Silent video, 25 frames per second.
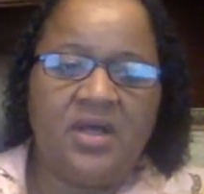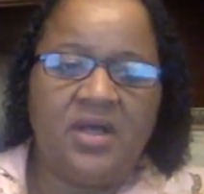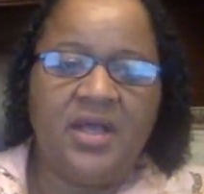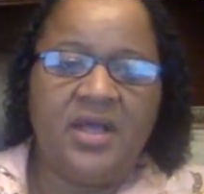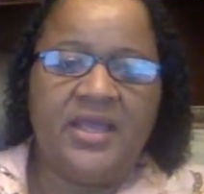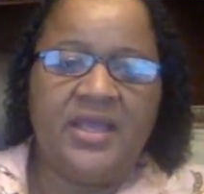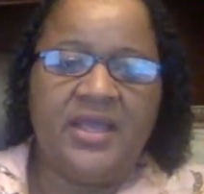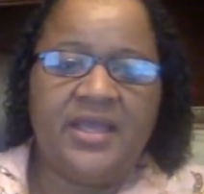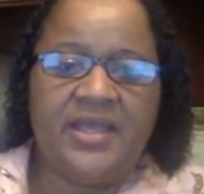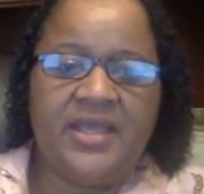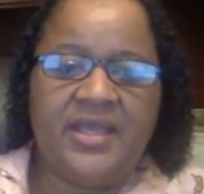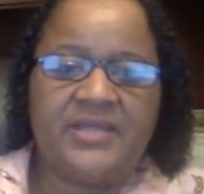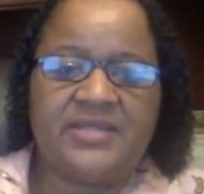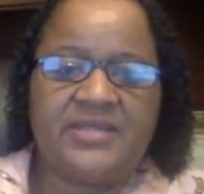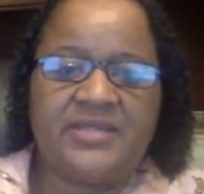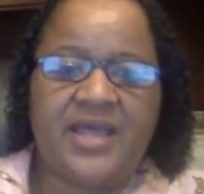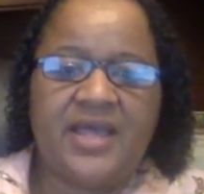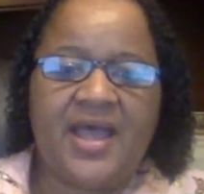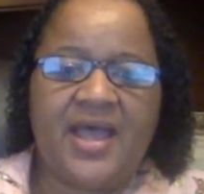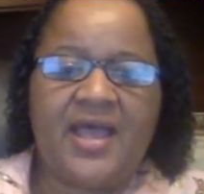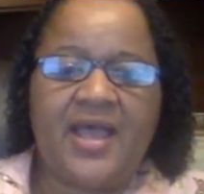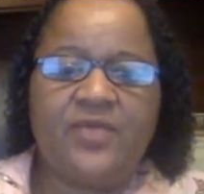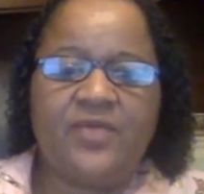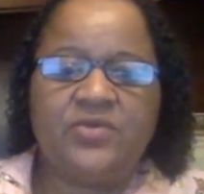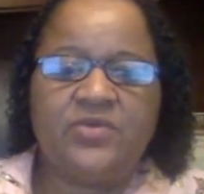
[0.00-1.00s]
And
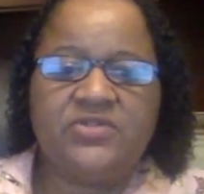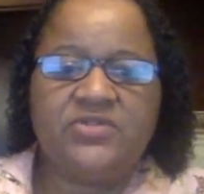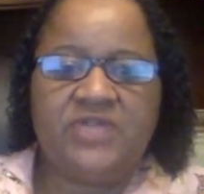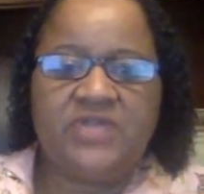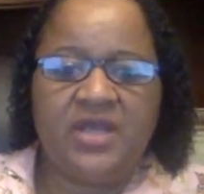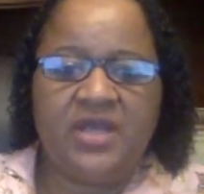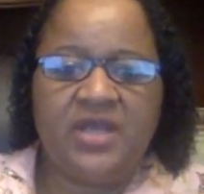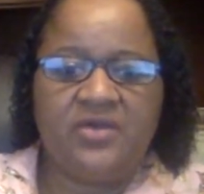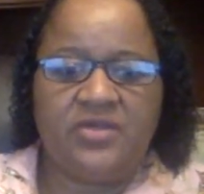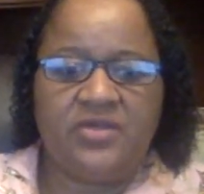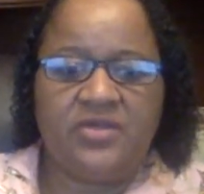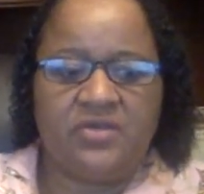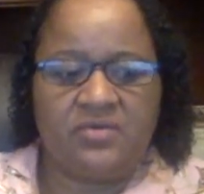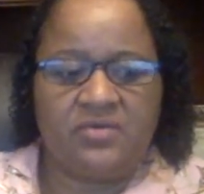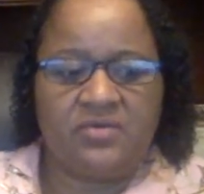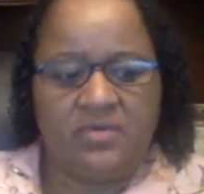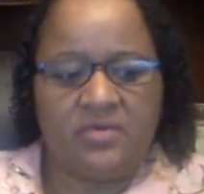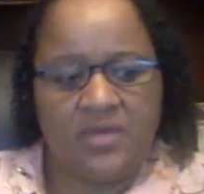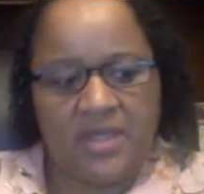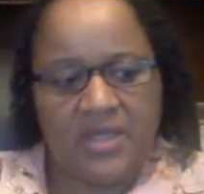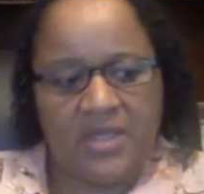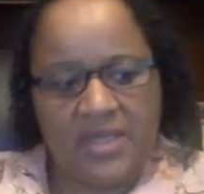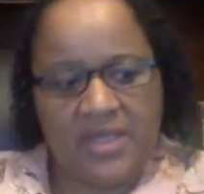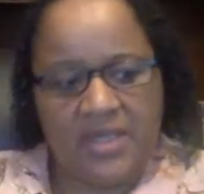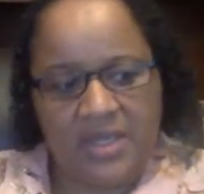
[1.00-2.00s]
I will tell you,
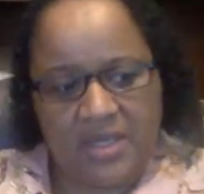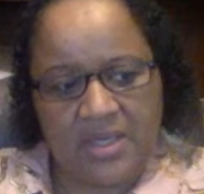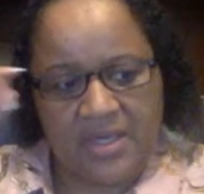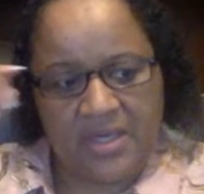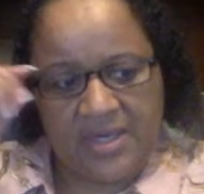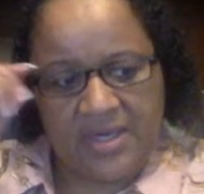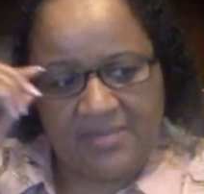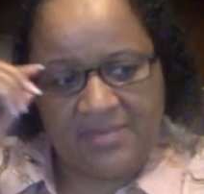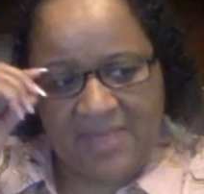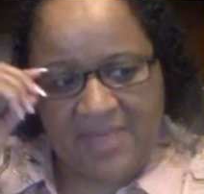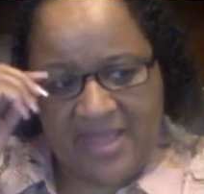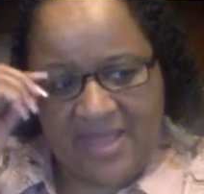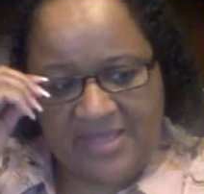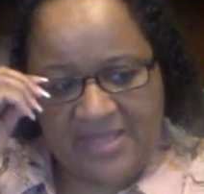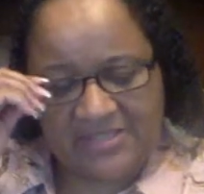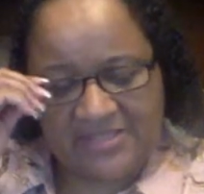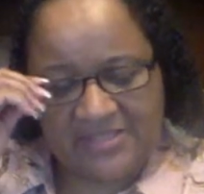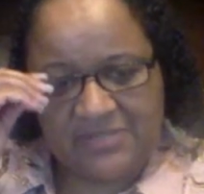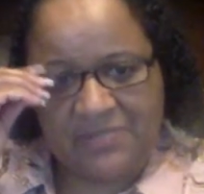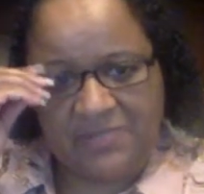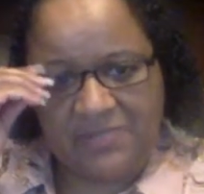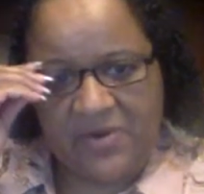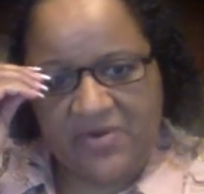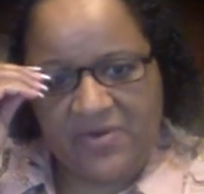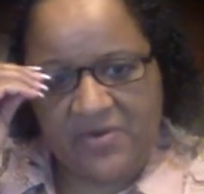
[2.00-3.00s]
in my
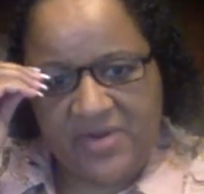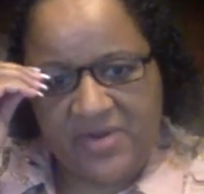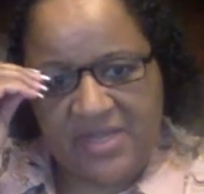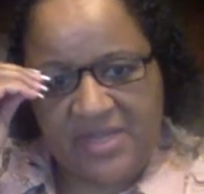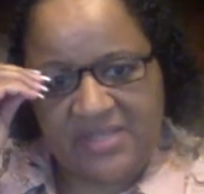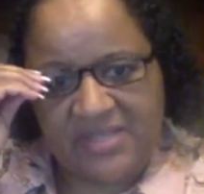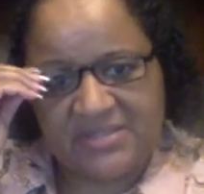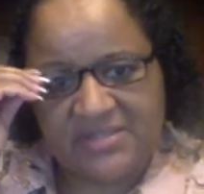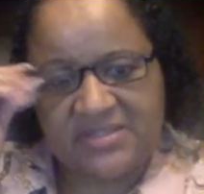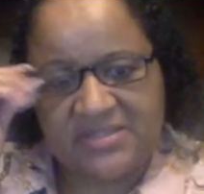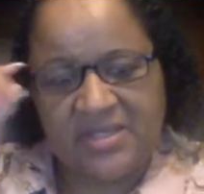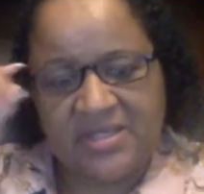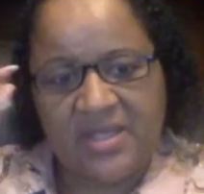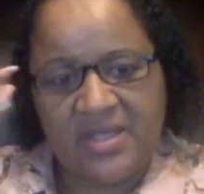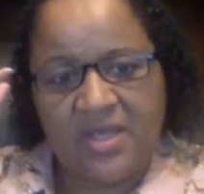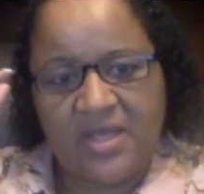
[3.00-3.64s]
experience,